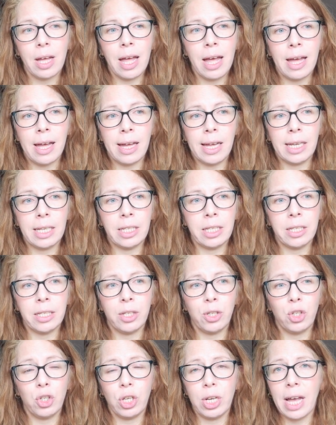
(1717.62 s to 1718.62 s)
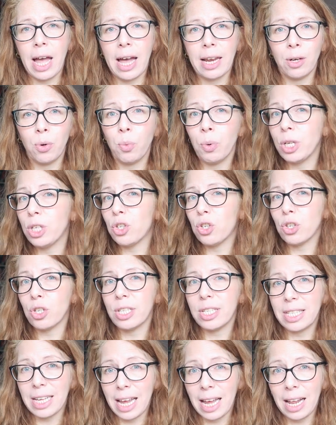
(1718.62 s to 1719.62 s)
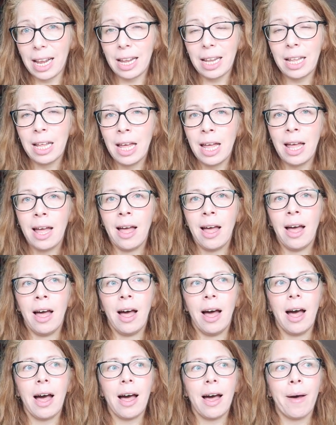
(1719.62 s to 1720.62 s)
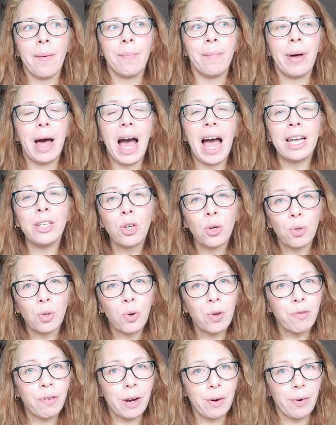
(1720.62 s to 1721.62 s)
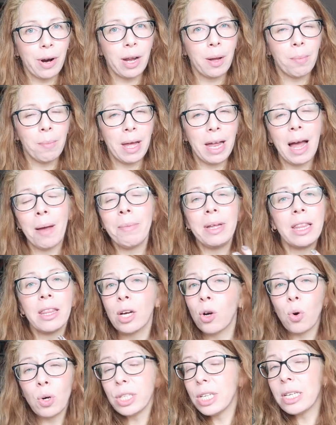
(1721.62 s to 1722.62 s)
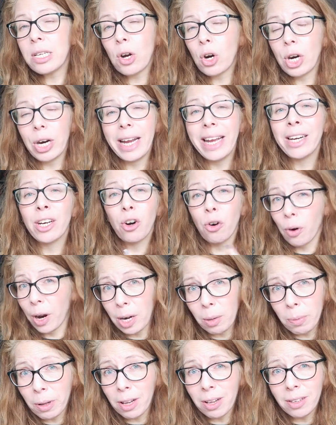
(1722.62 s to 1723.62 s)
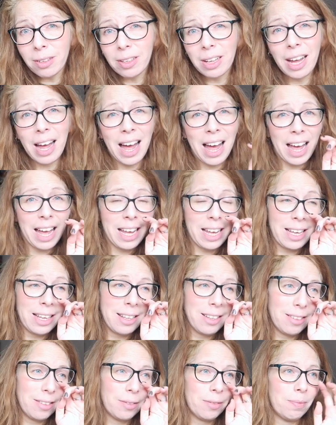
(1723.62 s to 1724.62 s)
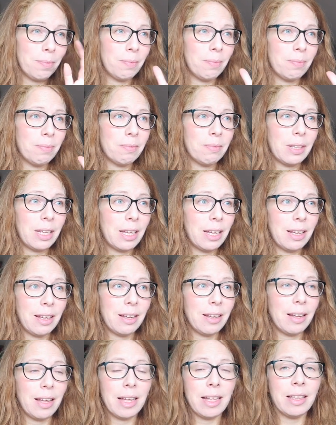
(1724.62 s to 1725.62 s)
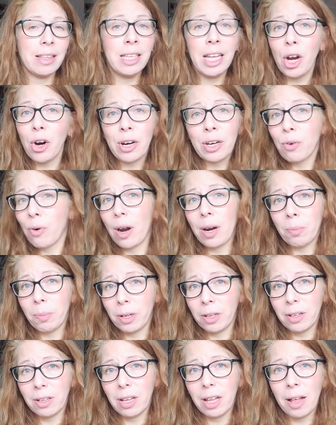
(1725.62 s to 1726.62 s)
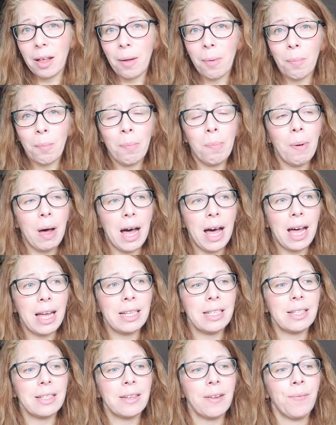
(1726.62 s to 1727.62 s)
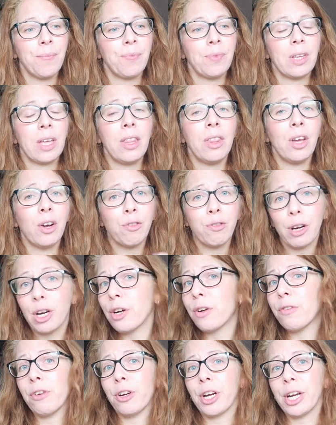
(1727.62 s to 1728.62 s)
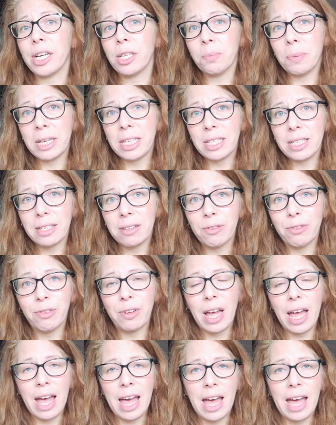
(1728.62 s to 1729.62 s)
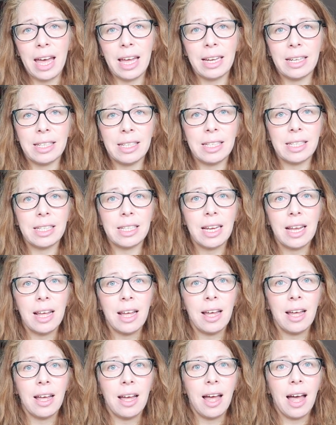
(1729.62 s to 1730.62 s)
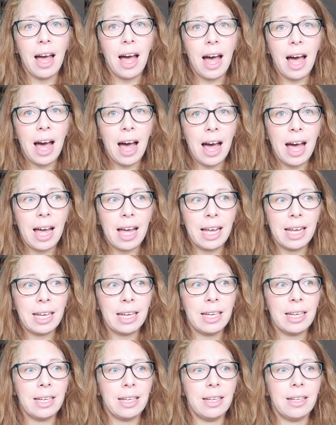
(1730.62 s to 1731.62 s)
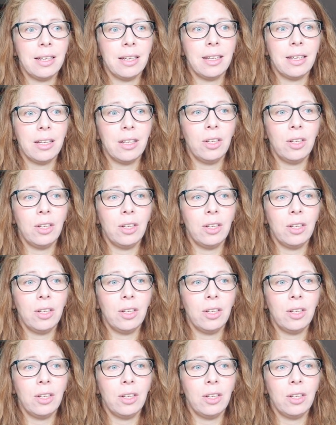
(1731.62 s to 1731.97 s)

and she had a winter sale. Um, I don't know if I recommend, I mean, the courses are incredible. I, they're incredible, but they're very, very expensive. And I